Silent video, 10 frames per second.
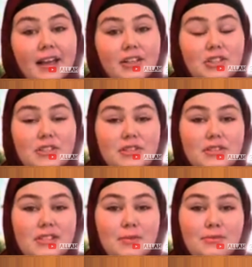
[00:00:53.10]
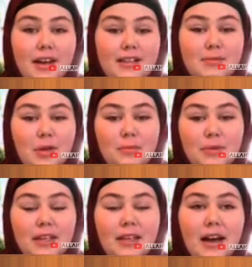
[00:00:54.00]
Just some facts about
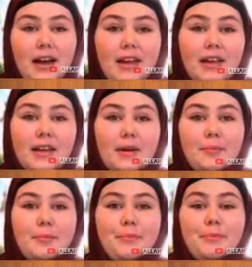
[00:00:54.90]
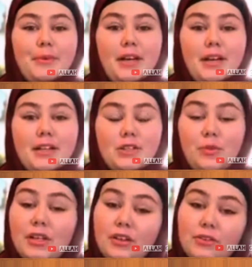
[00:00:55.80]
me. I am a
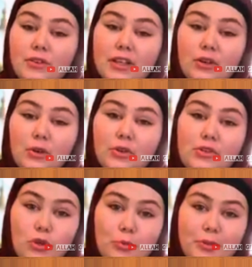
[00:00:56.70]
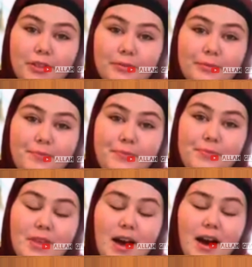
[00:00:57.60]
23-year-old German.
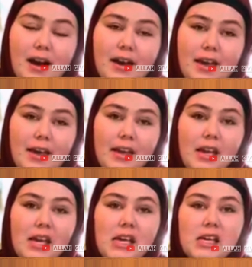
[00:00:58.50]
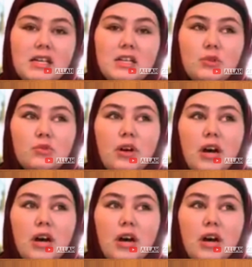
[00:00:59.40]
I grew